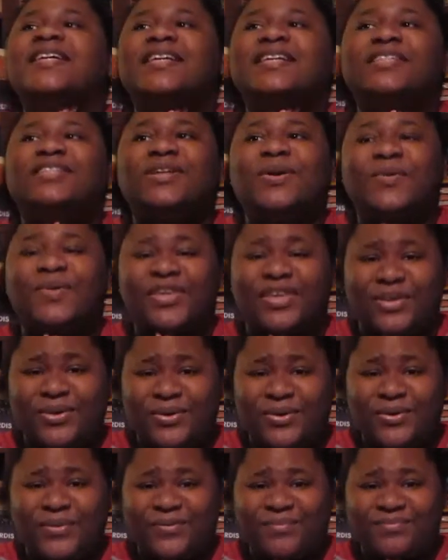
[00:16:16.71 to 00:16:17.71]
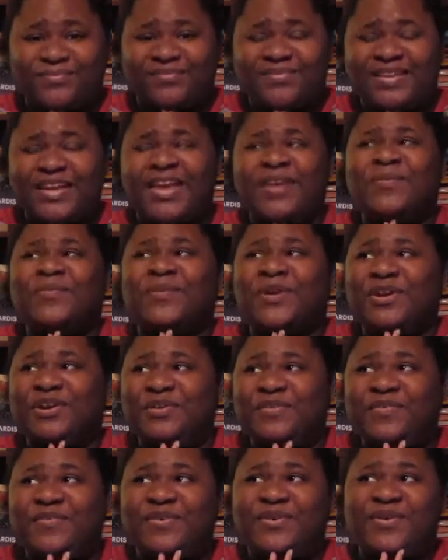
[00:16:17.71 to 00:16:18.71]
so cute and
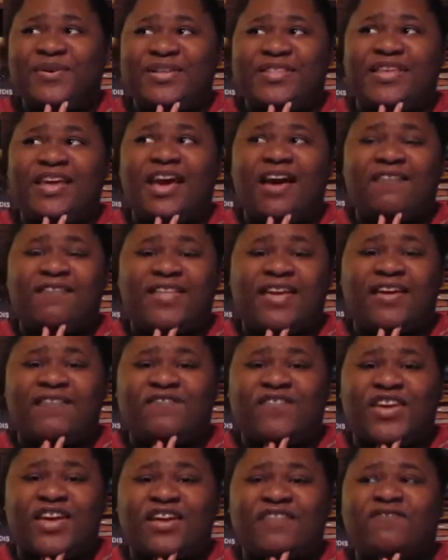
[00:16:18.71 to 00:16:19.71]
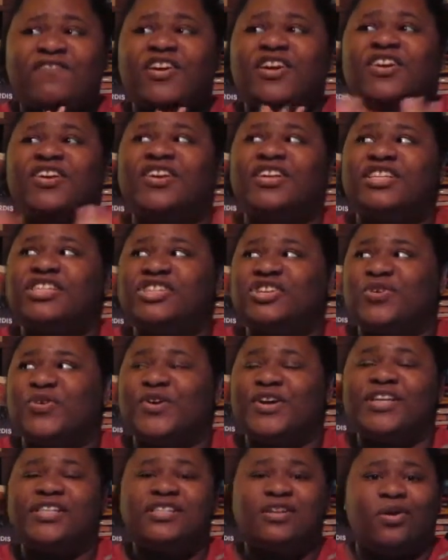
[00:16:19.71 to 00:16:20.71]
wonderful. And they have various
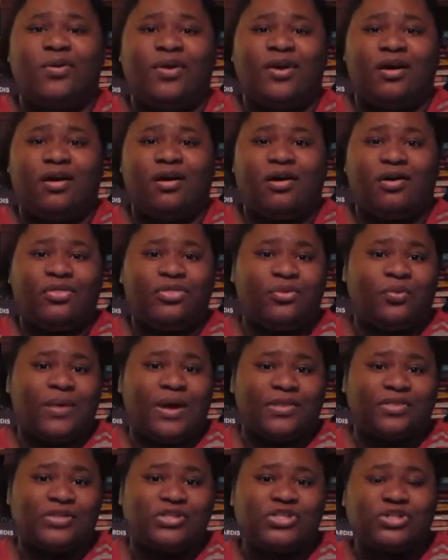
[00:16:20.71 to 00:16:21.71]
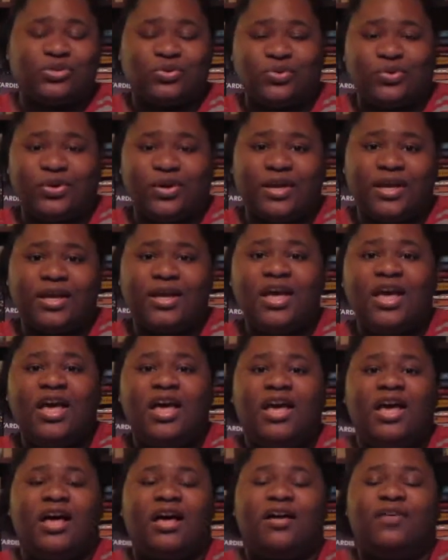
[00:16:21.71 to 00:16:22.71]
stories going on throughout the story
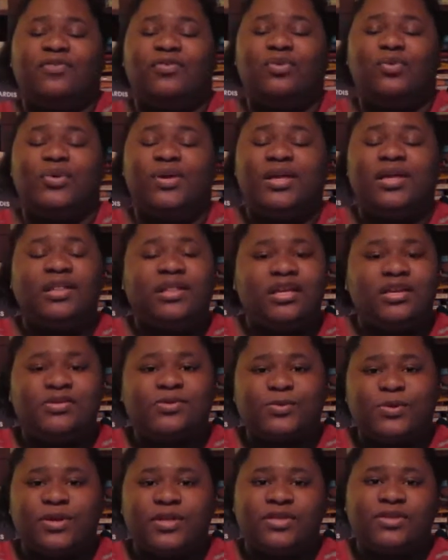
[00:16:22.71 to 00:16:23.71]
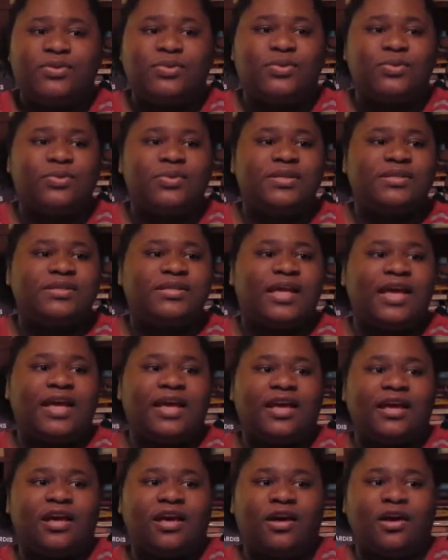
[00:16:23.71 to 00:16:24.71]
of who he lives with, who he's
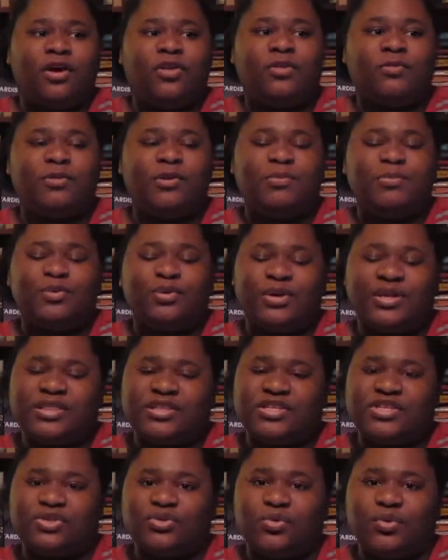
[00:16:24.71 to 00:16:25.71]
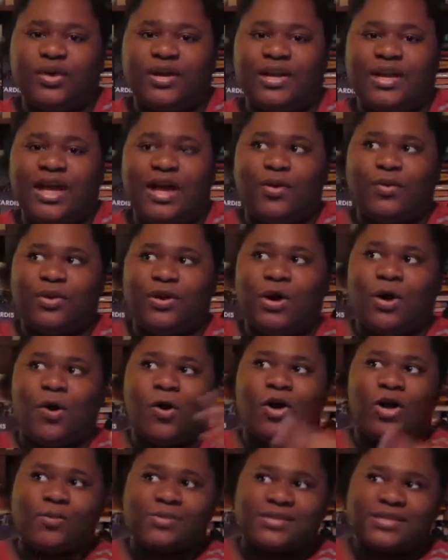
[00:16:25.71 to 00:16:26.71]
other people in the story, and how it
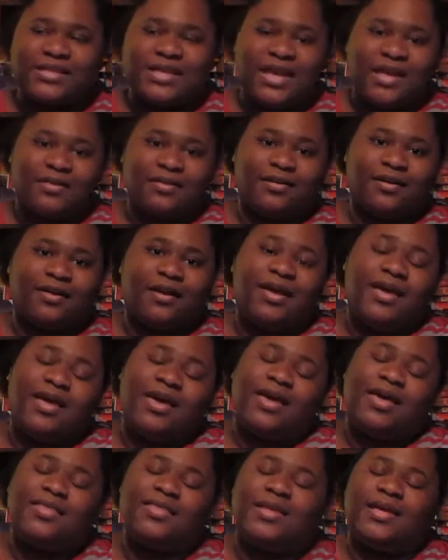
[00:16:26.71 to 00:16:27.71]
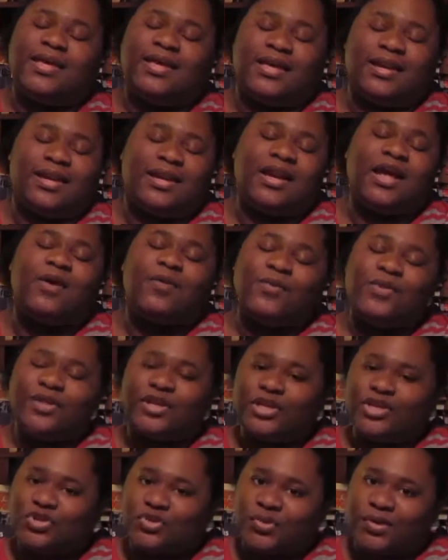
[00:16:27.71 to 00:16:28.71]
all comes together in the end. And I
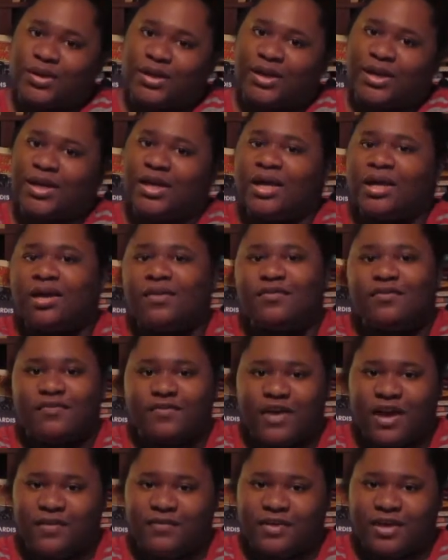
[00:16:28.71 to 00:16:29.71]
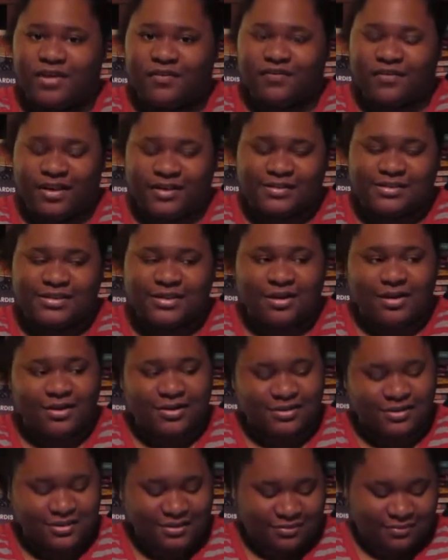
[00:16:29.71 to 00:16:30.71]
really enjoyed it, and I gave it 5 out of 5
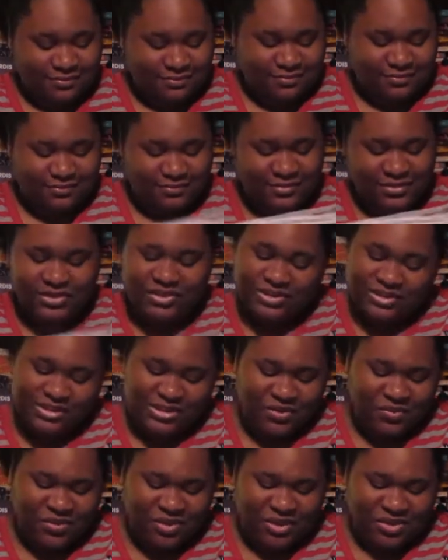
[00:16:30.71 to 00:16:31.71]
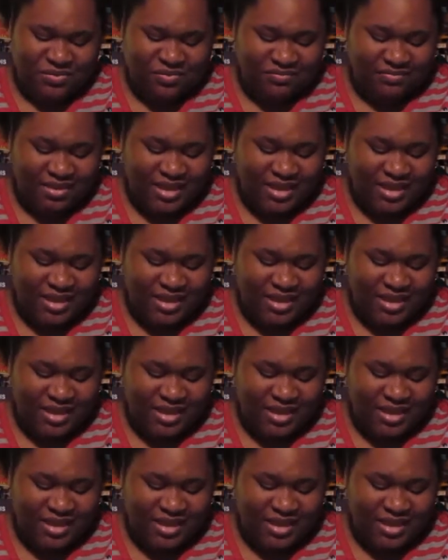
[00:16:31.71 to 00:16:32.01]
stars. Just so cute.